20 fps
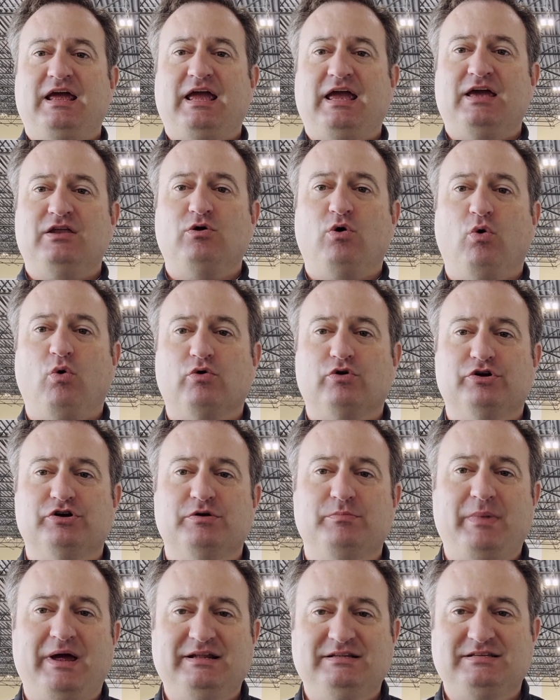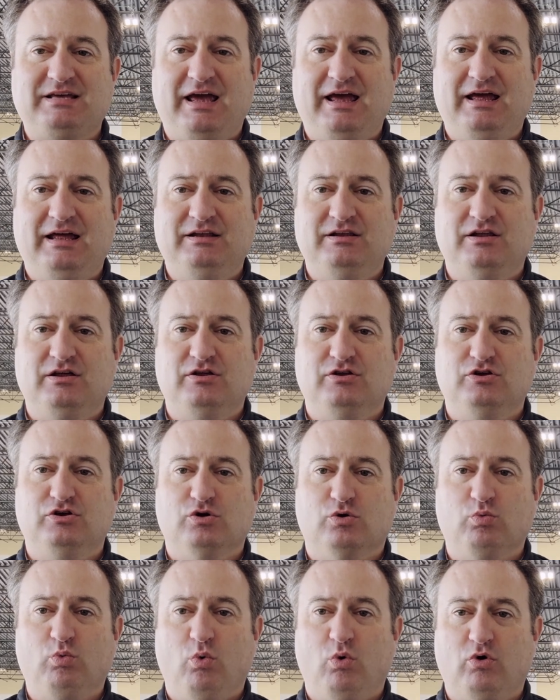in order to maintain
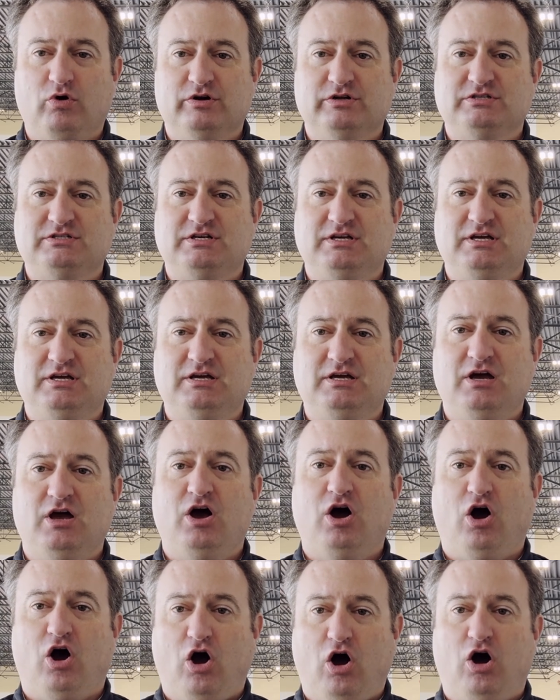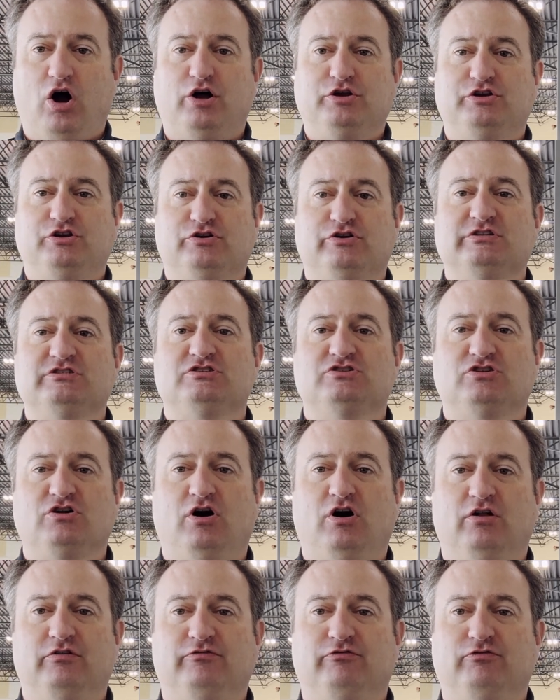your warranty on your
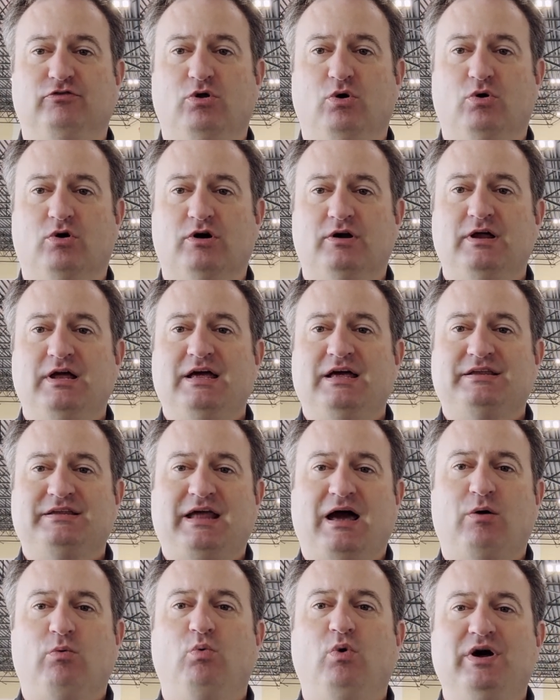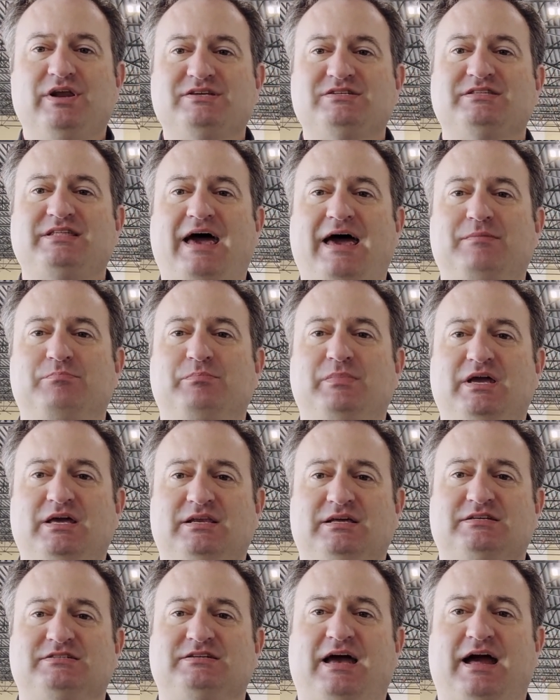installed floor. Now, what does that mean
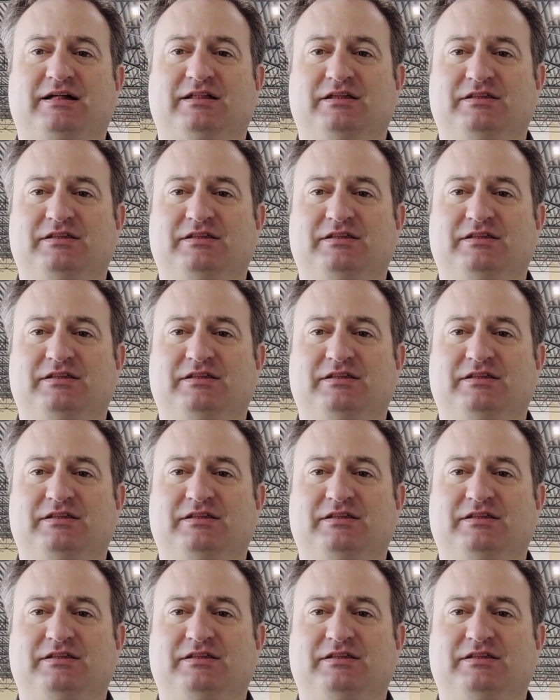exactly?